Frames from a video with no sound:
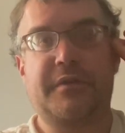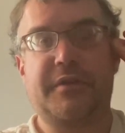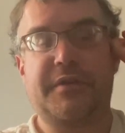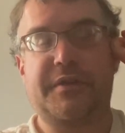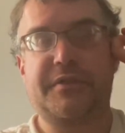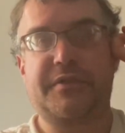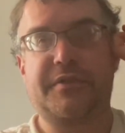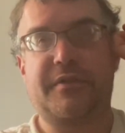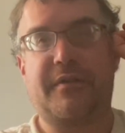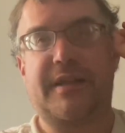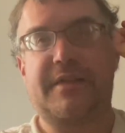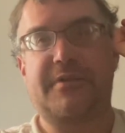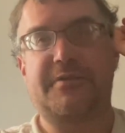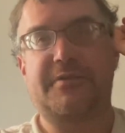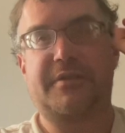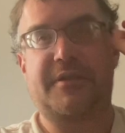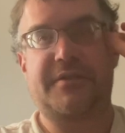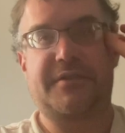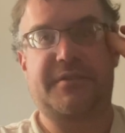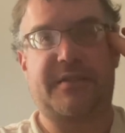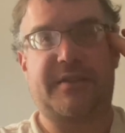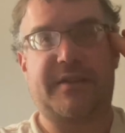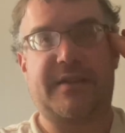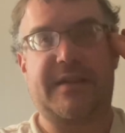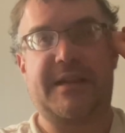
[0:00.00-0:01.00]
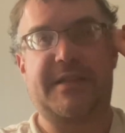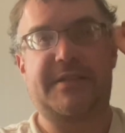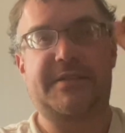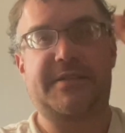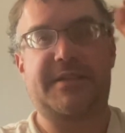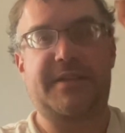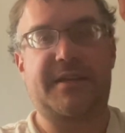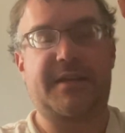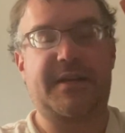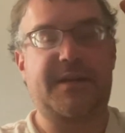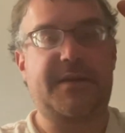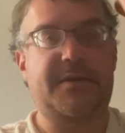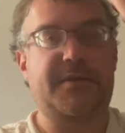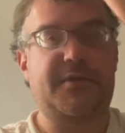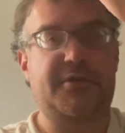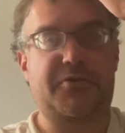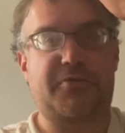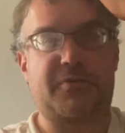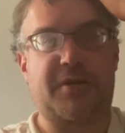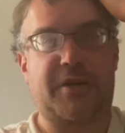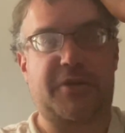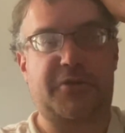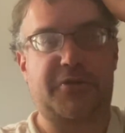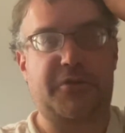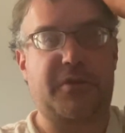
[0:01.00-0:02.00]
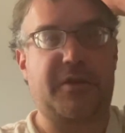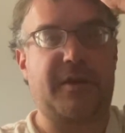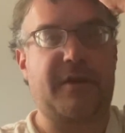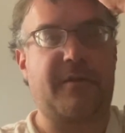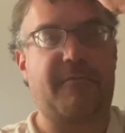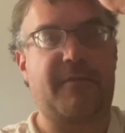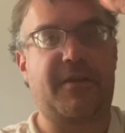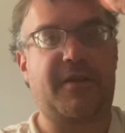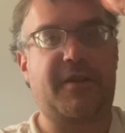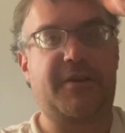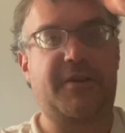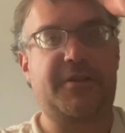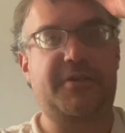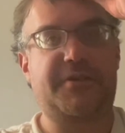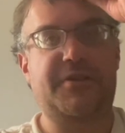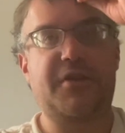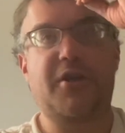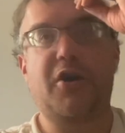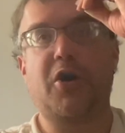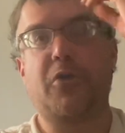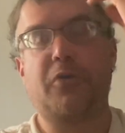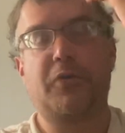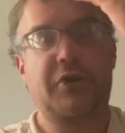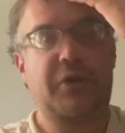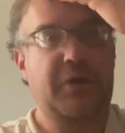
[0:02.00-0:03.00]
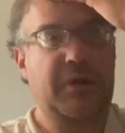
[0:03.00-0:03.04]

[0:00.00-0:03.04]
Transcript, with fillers: doesn't last because of the density and the structure and everything so